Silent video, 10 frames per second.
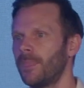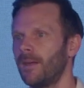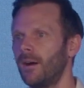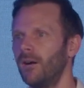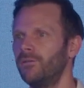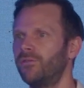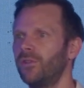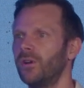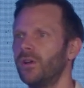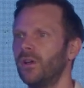of
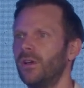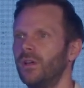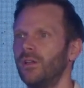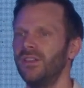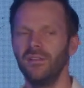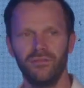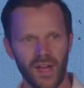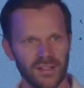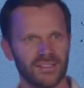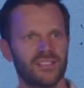the
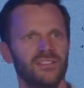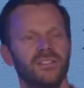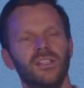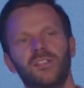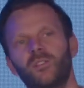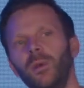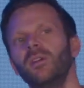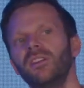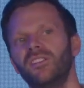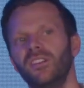events and
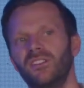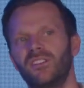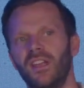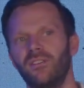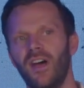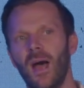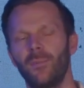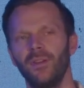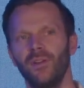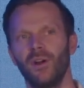experiences that have
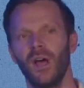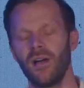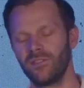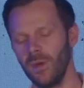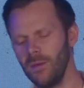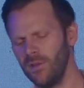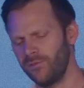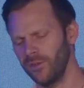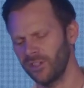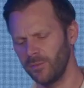happened in our lives. Maybe
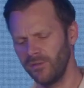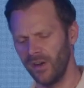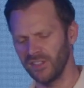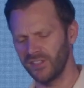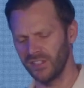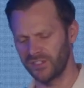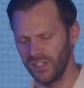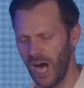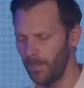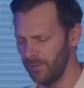for some of us, it's
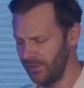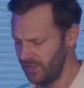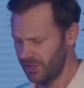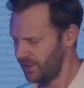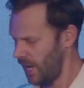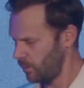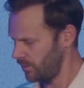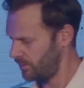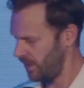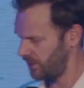the opposition that we're
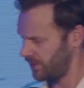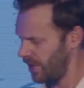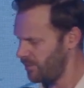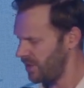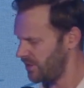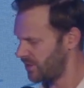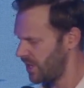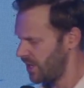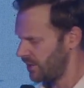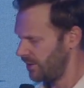facing. Maybe it's
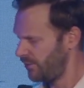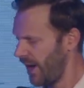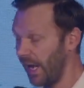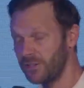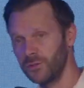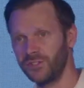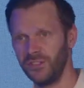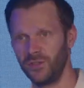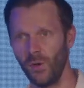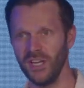the financial
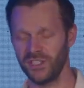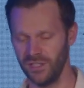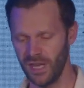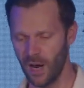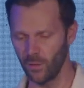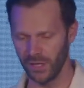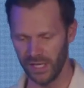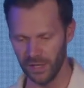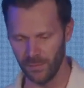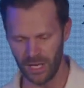situation that we're
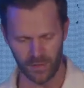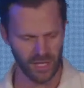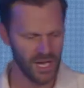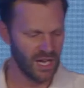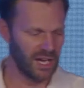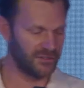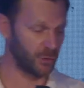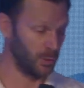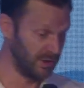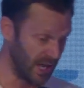in. Maybe it's a
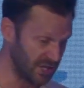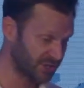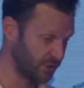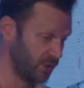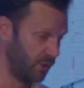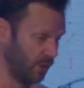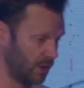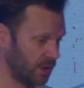relational